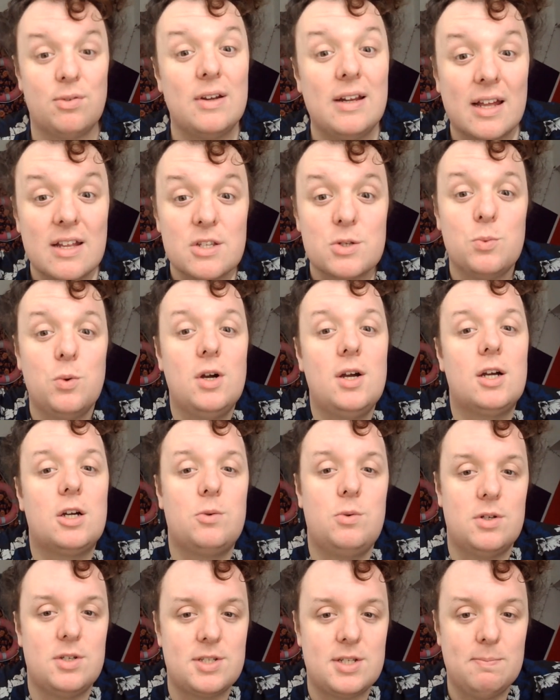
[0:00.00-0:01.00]
Freelance
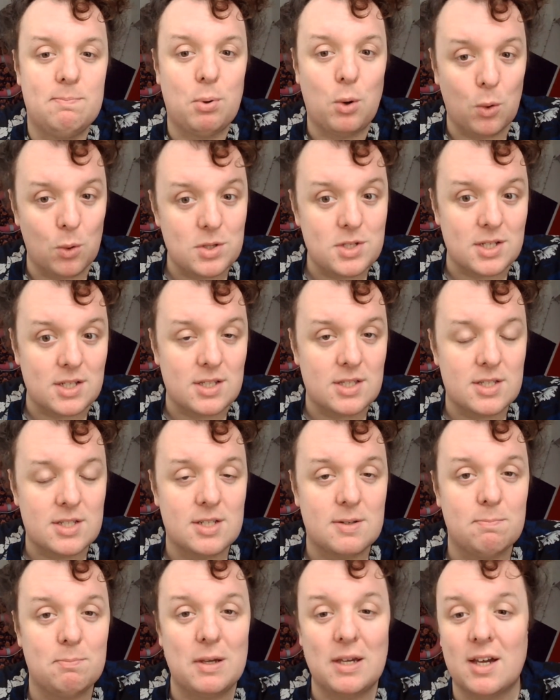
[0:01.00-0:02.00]
work was important
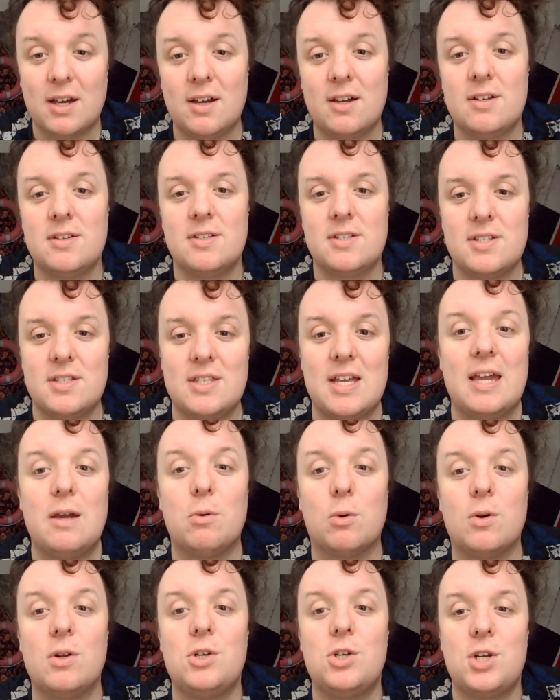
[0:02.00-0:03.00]
because they
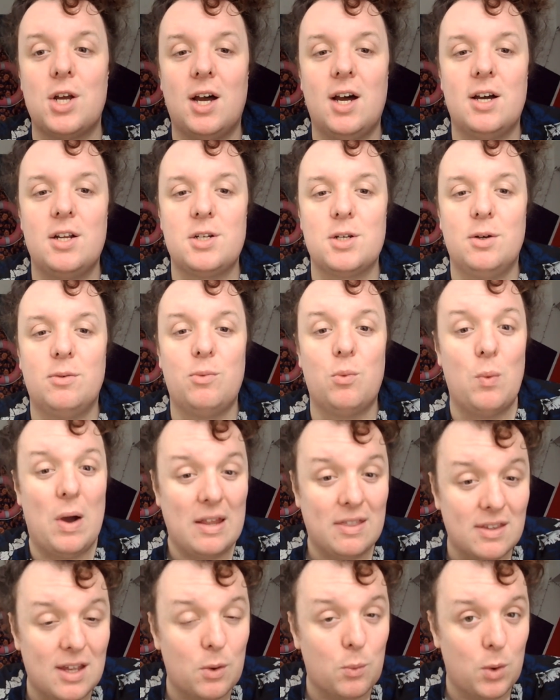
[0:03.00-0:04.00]
were in charge of
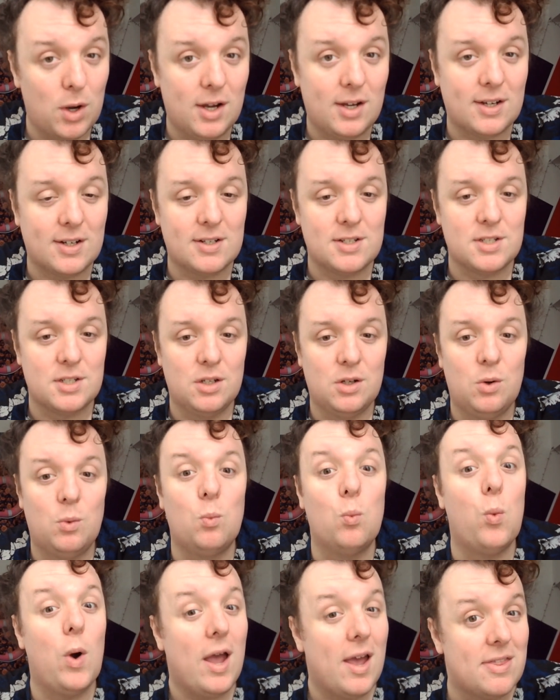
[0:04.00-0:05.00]
when they worked,
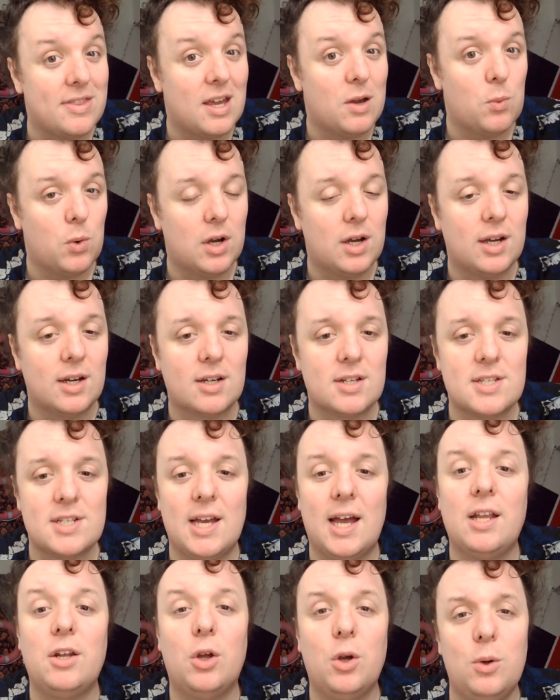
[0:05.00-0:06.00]
where they worked,
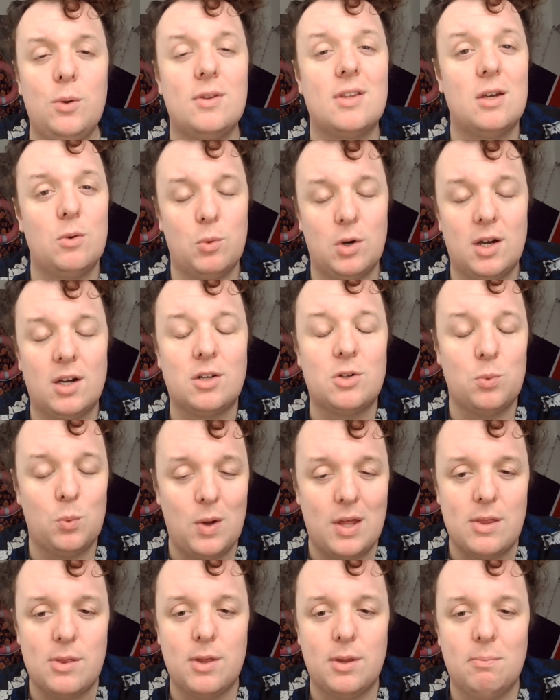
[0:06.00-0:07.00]
and who they worked
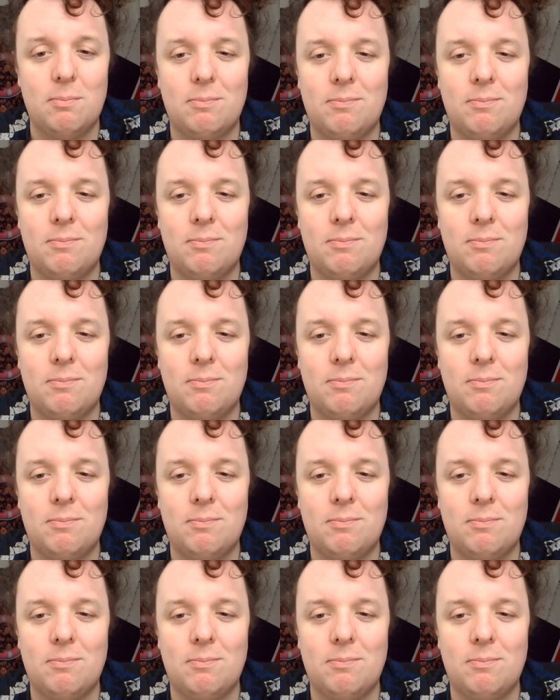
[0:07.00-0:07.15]
with.